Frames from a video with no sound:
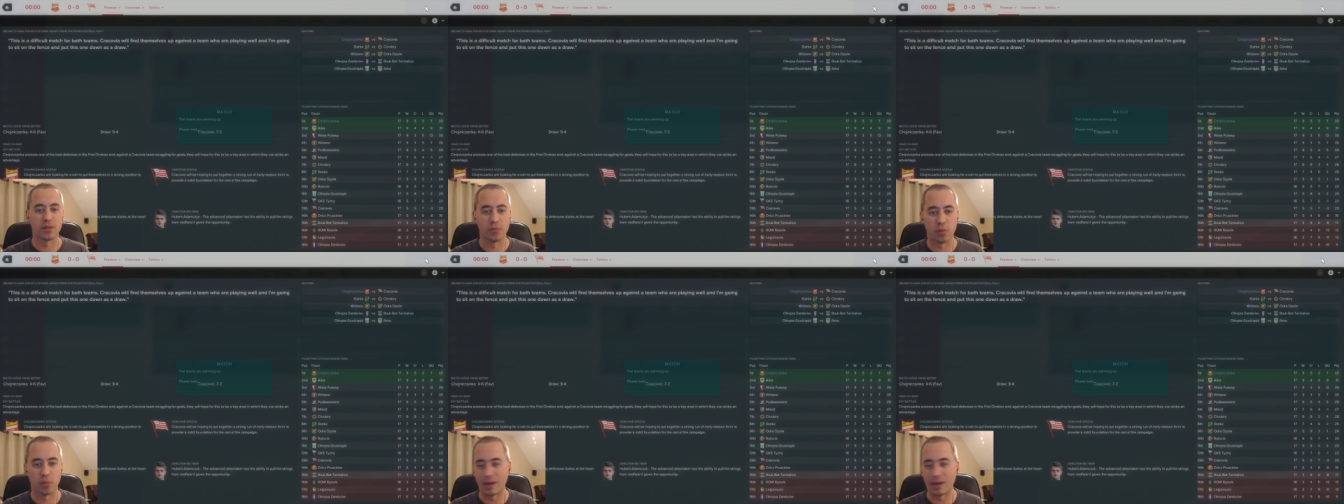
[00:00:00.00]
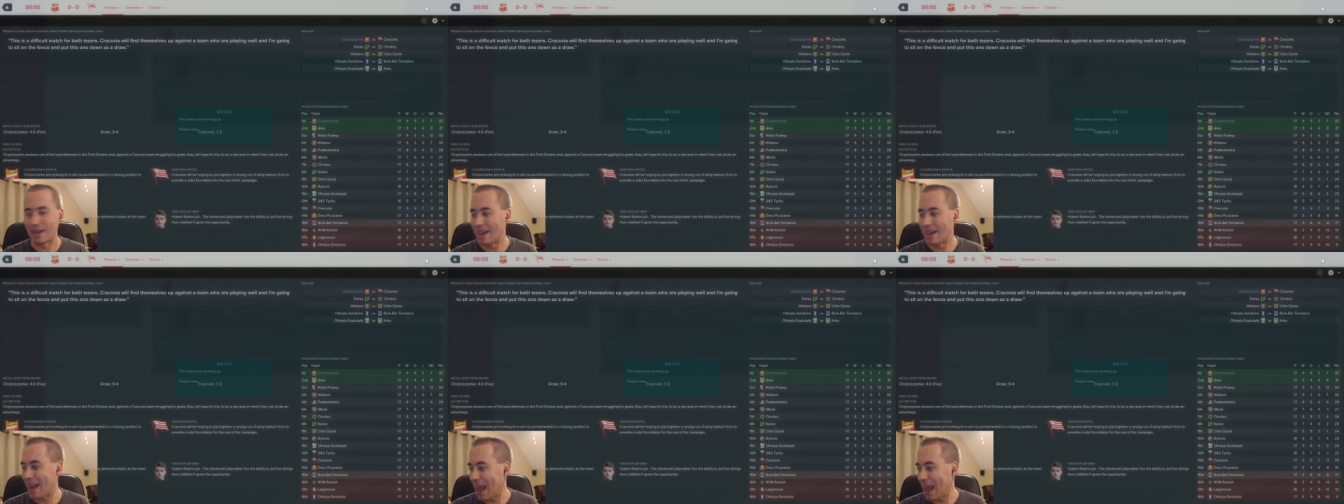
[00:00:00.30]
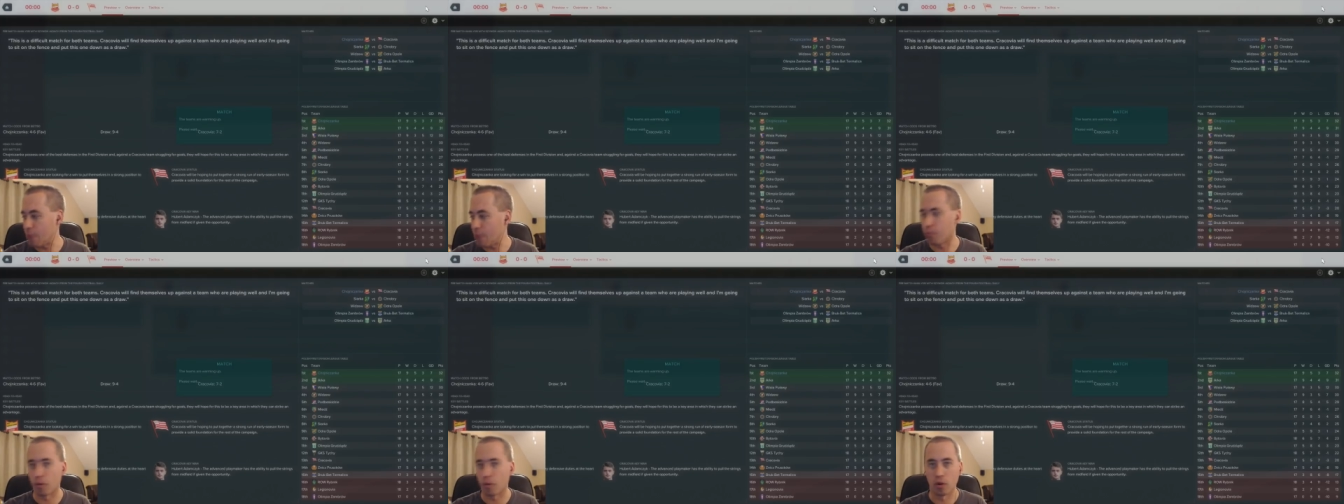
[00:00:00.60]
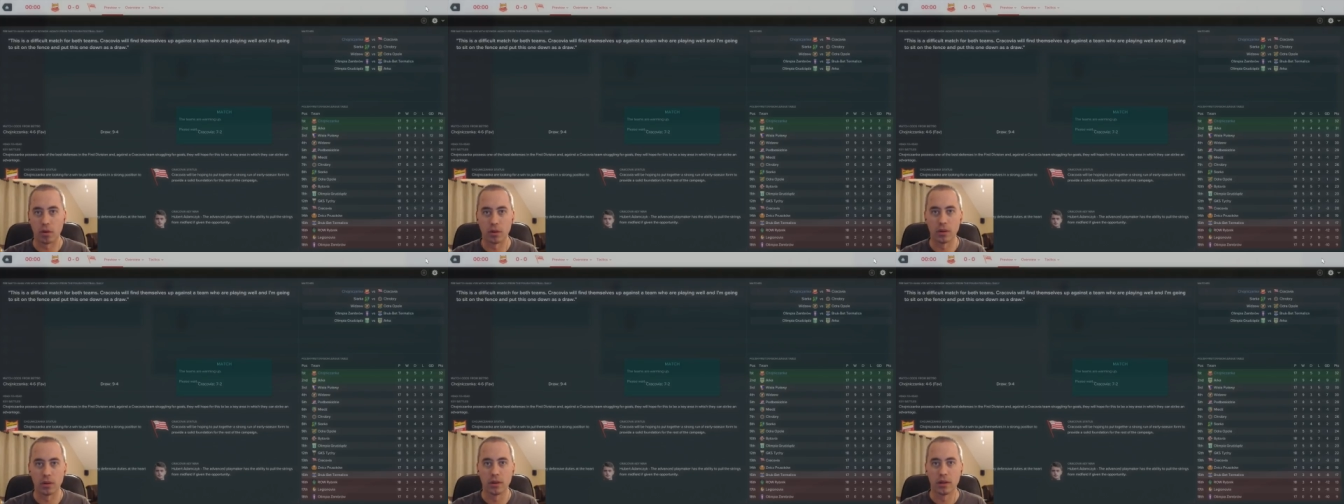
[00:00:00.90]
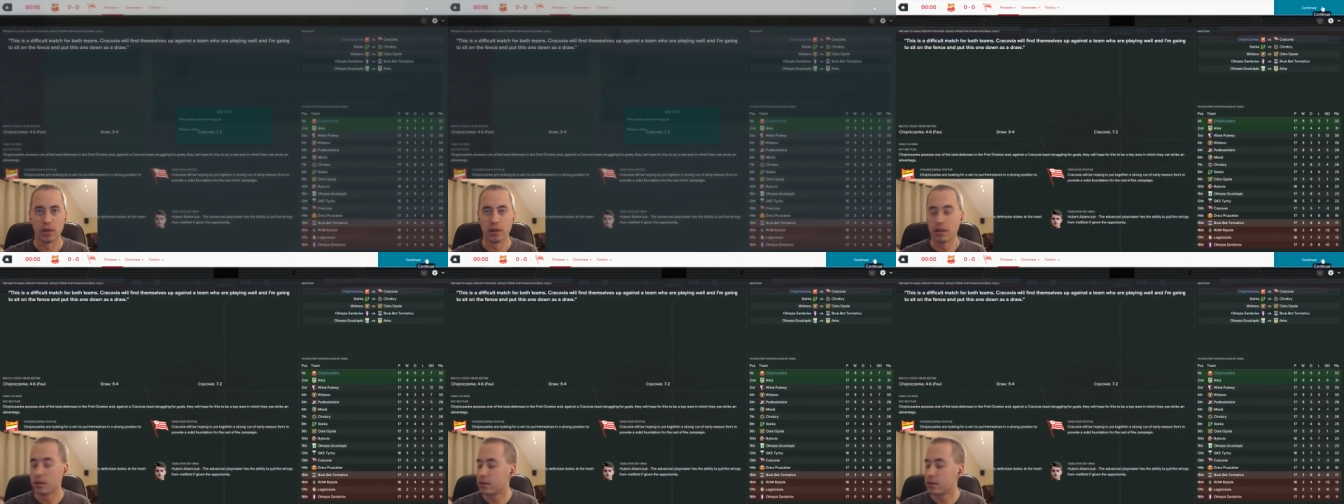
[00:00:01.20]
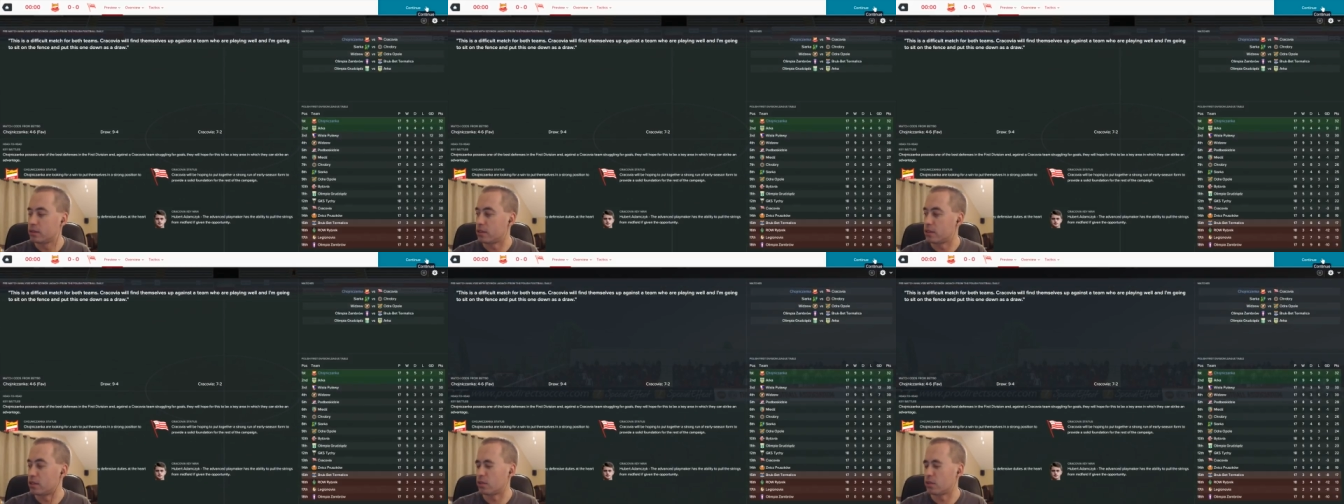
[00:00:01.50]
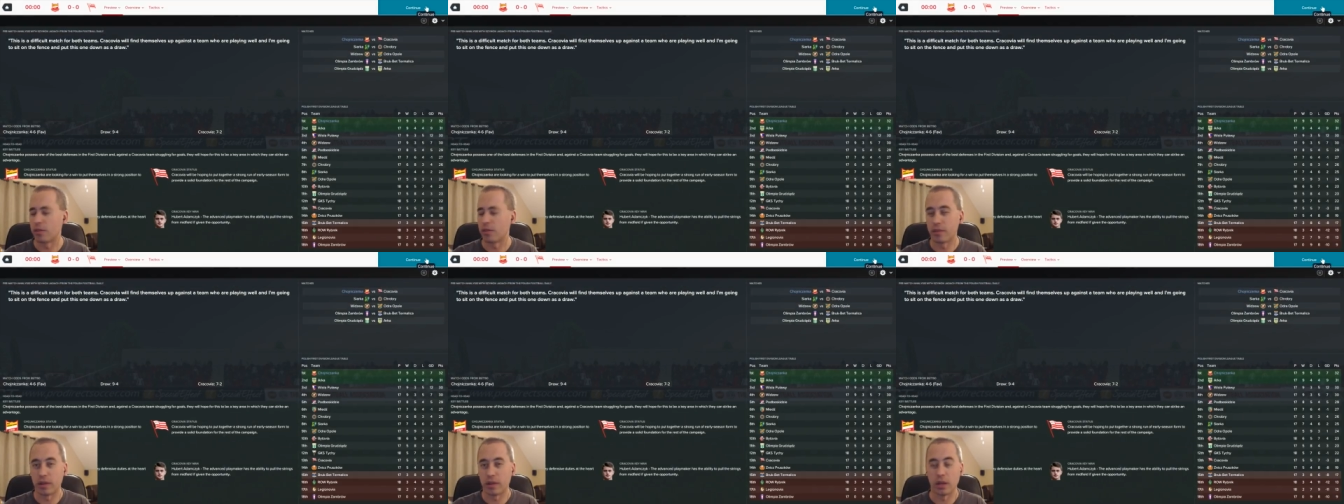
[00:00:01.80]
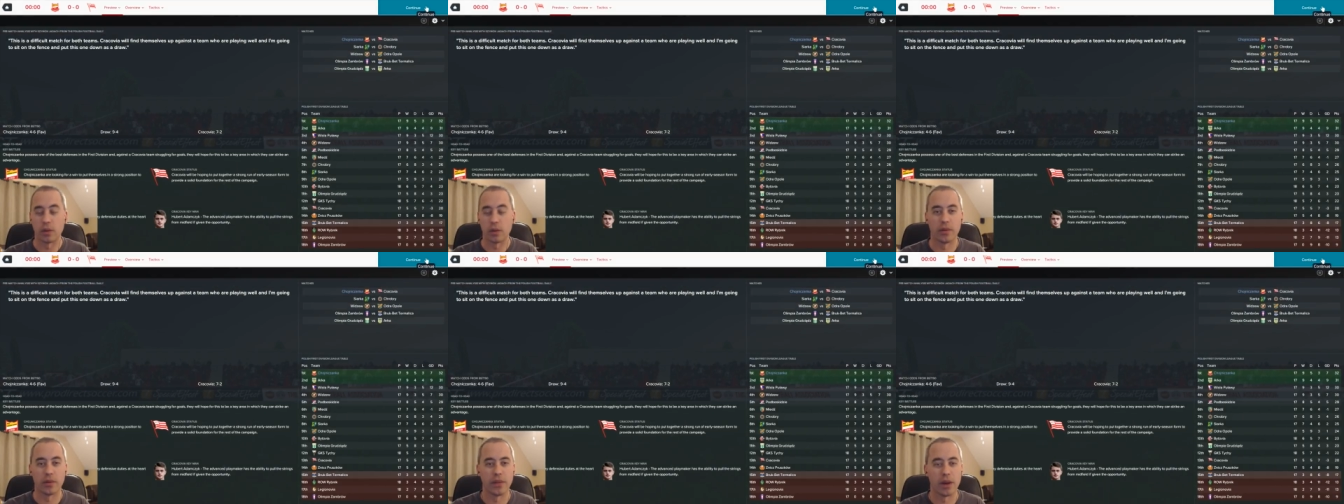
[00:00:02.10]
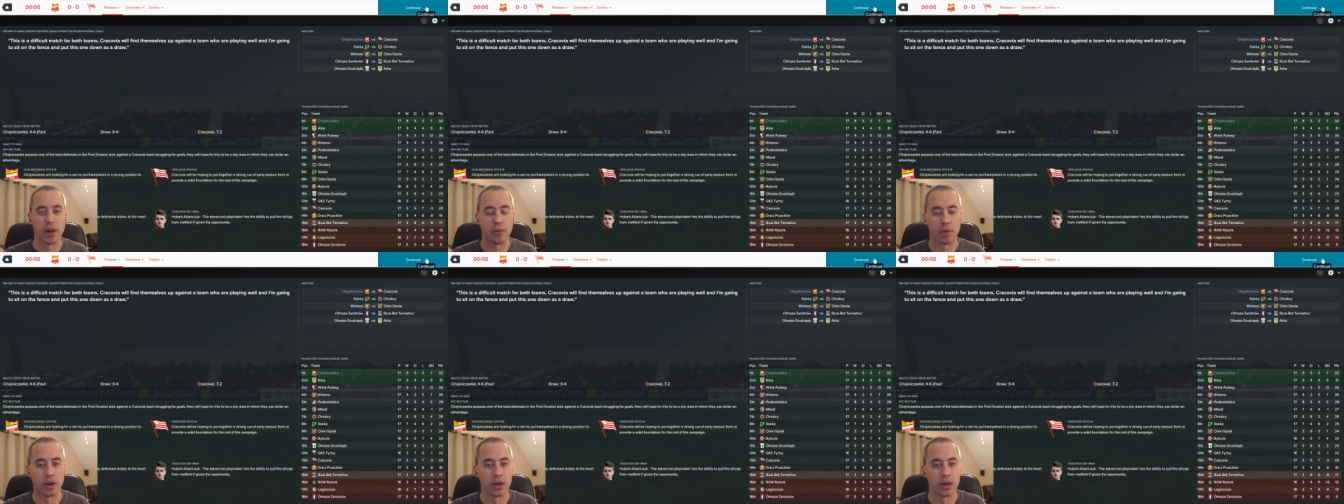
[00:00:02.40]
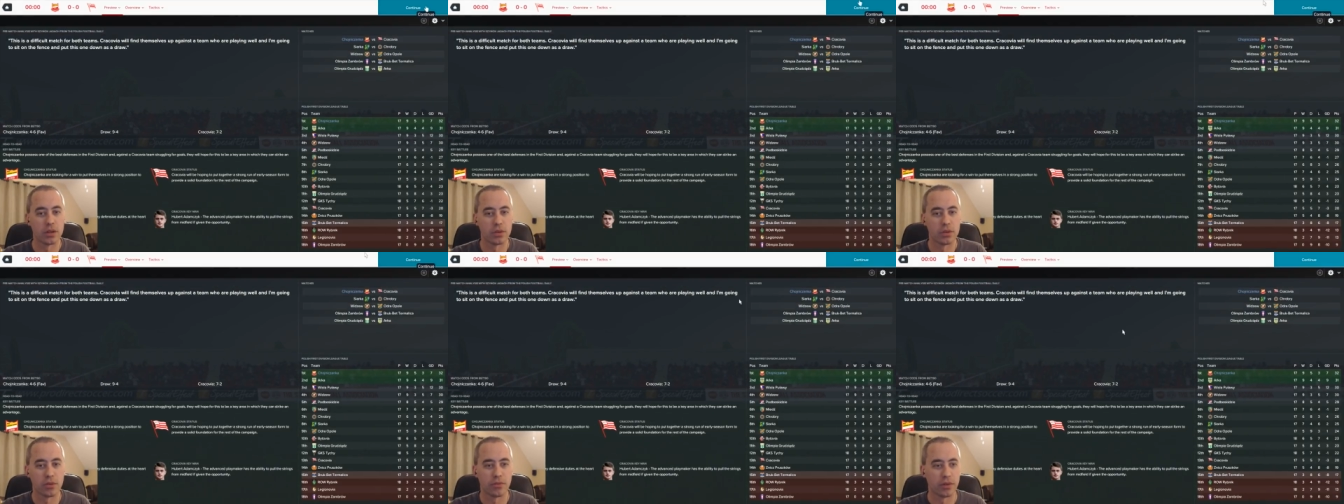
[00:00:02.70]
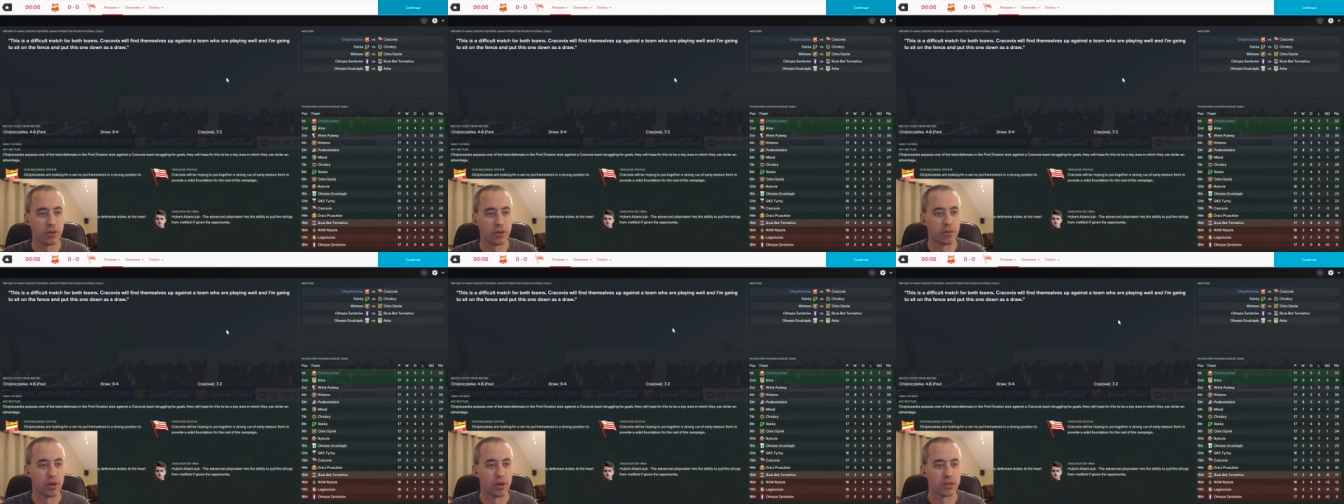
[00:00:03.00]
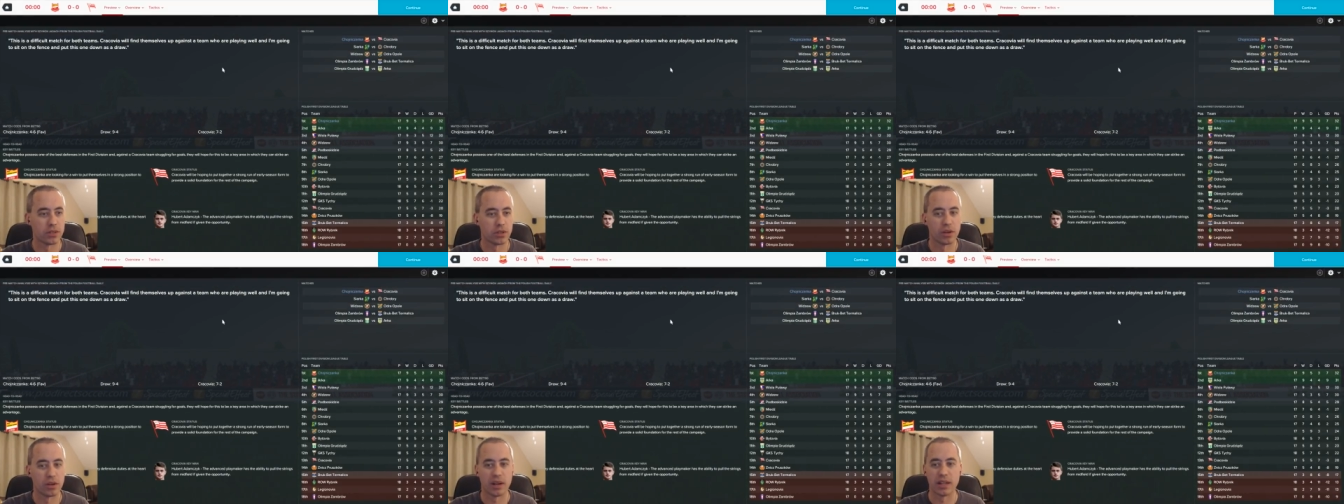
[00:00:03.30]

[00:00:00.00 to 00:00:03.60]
point in April, to do a video on that. We're going to do a fundraiser.